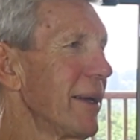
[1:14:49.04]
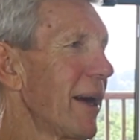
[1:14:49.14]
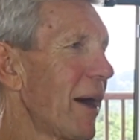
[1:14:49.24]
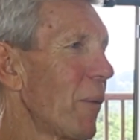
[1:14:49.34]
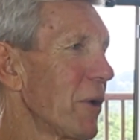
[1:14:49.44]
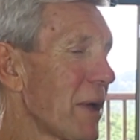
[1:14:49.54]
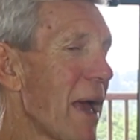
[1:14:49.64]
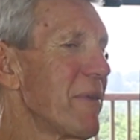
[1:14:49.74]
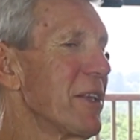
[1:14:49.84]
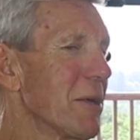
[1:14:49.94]
I want to
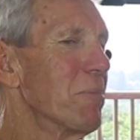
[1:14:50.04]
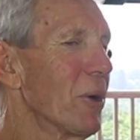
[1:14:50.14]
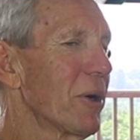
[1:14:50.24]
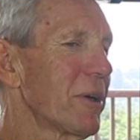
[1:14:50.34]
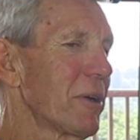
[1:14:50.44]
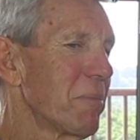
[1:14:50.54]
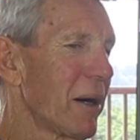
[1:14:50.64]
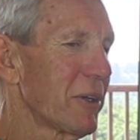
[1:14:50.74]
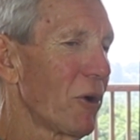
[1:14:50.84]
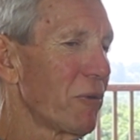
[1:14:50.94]
have in the book
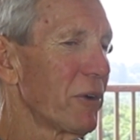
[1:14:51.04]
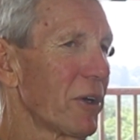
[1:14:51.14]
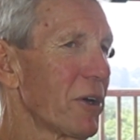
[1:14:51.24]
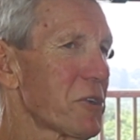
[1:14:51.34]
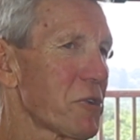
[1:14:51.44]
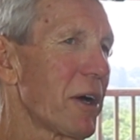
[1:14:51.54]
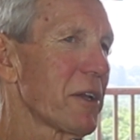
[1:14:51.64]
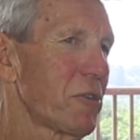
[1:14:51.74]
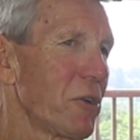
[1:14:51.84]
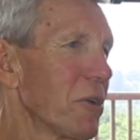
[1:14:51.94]
my Dolphin Coast
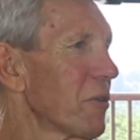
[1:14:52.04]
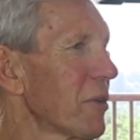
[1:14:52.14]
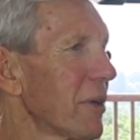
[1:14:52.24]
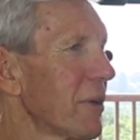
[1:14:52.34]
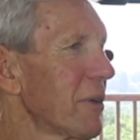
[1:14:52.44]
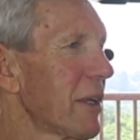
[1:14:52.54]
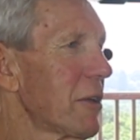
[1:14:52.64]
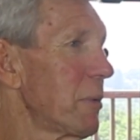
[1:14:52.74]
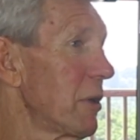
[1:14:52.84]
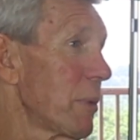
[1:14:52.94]
Striders years, because
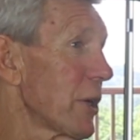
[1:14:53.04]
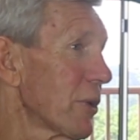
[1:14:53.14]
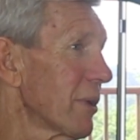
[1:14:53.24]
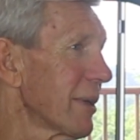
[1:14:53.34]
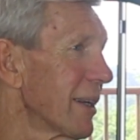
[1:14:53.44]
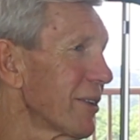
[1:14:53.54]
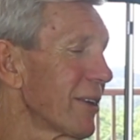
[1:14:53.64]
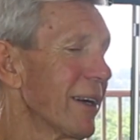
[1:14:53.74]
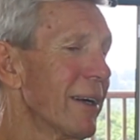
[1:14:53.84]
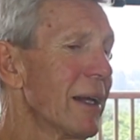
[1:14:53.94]
that's been special,
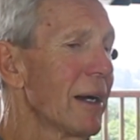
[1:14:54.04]
So